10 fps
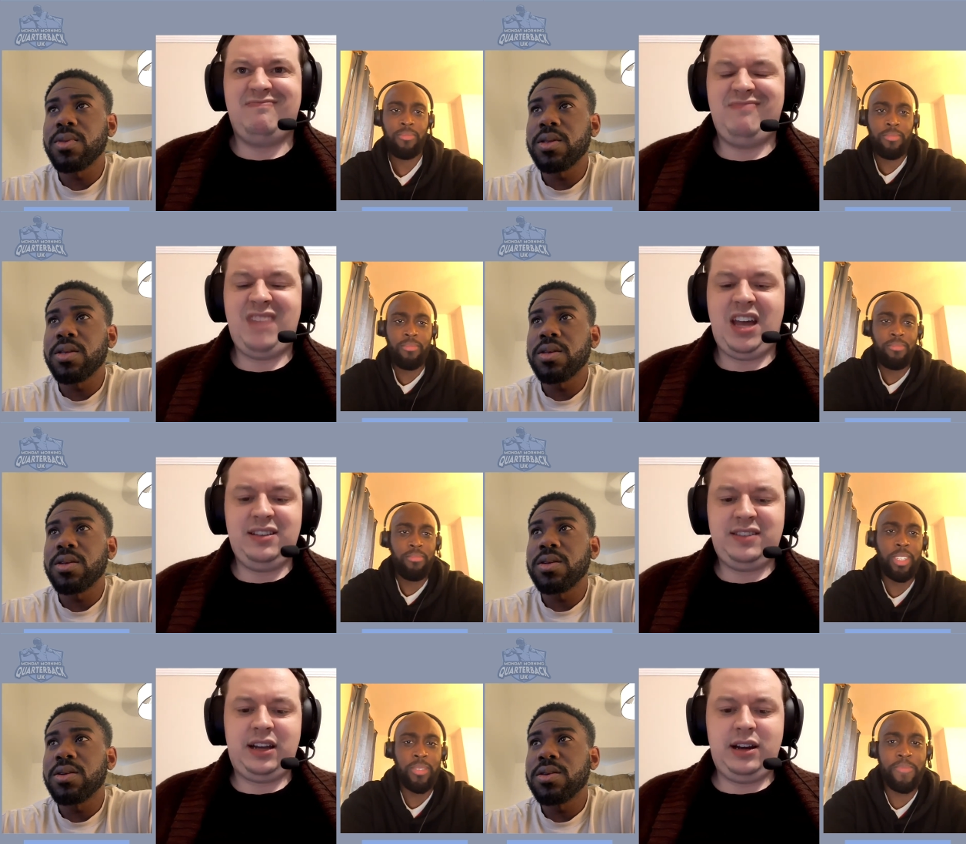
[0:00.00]
Speaker 1: Nah,
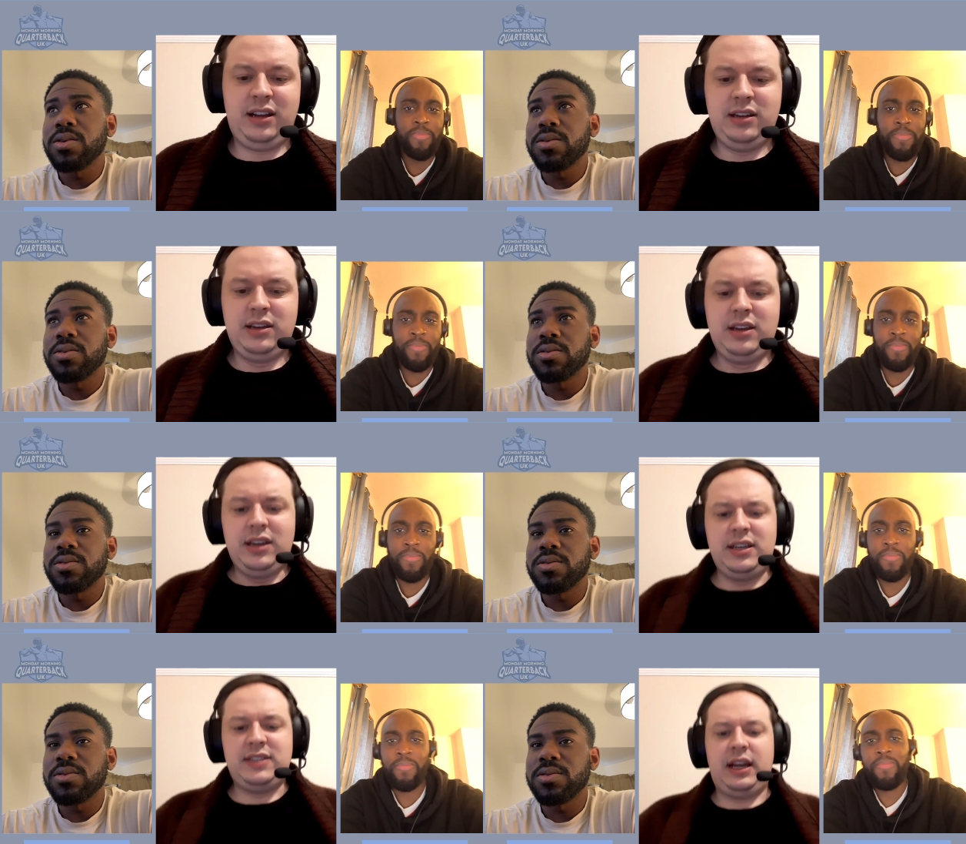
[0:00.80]
exactly,
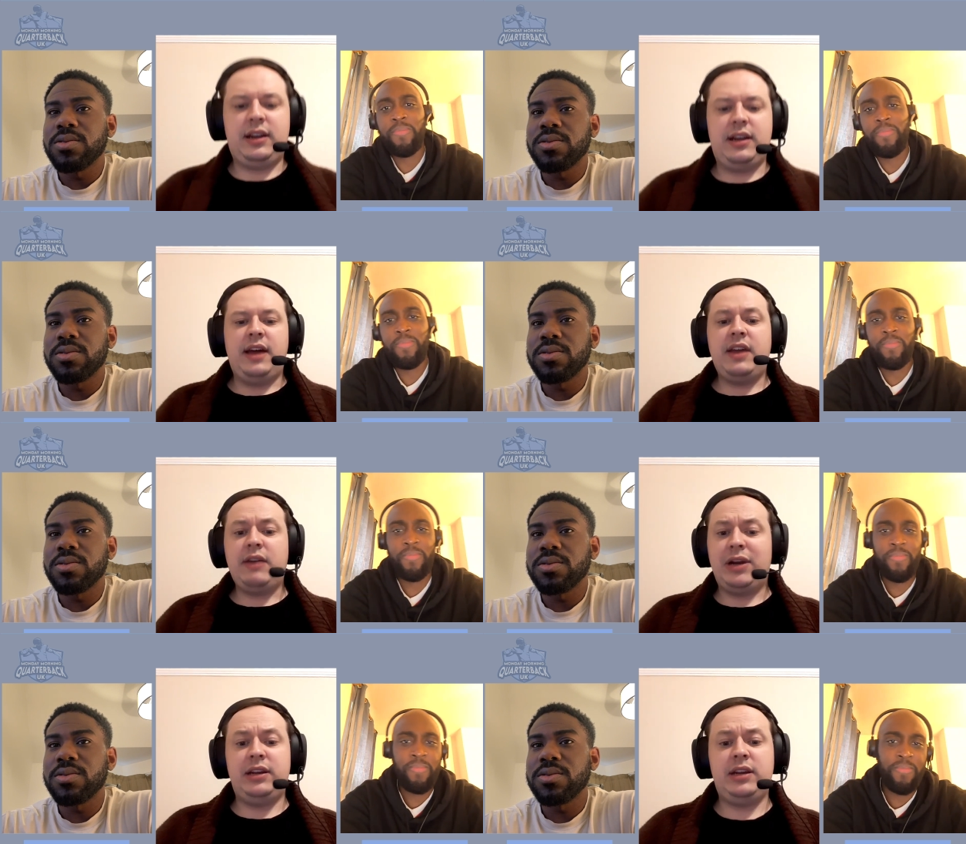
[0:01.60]
exactly. And they
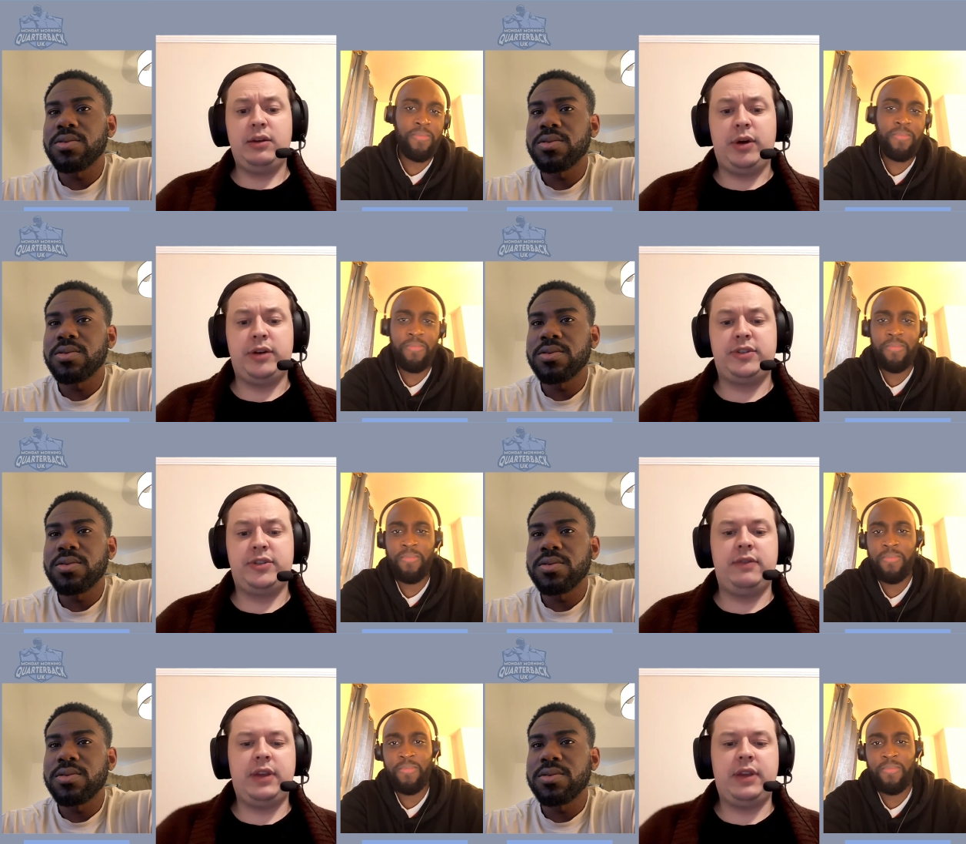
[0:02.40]
really need a wide receiver.